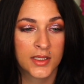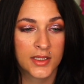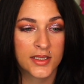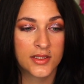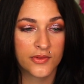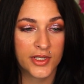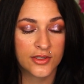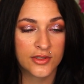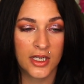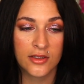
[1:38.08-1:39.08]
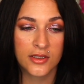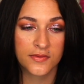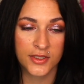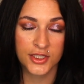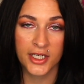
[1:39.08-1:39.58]
that's $300
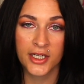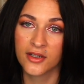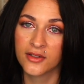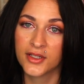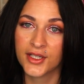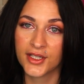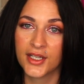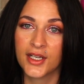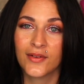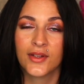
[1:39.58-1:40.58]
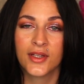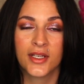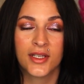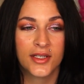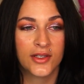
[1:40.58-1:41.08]
for a chair. Can I
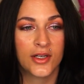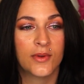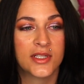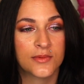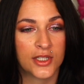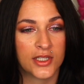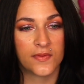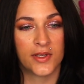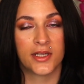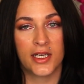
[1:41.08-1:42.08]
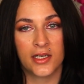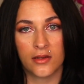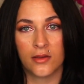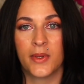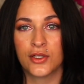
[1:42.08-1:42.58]
really, I want some chairs for the end of
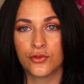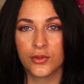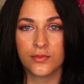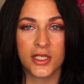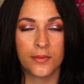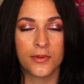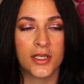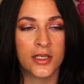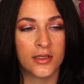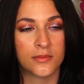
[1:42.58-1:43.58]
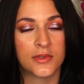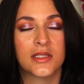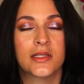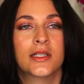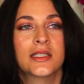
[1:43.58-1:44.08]
the bedroom type thing, and I'm
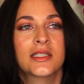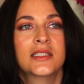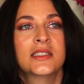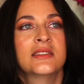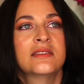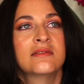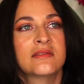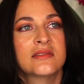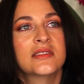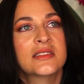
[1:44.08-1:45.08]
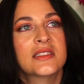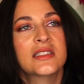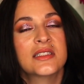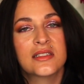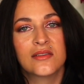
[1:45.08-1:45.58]
just like,
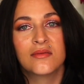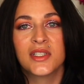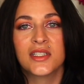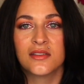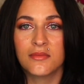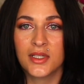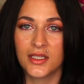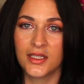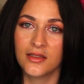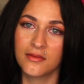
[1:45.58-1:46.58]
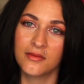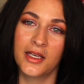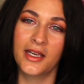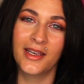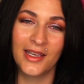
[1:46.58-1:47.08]
that's so much money.
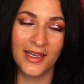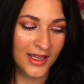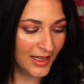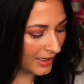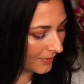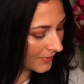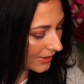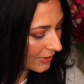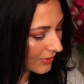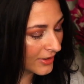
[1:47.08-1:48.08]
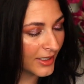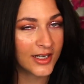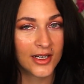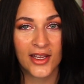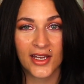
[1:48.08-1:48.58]
I mean, I know they're not
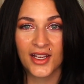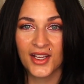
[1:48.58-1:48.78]
gonna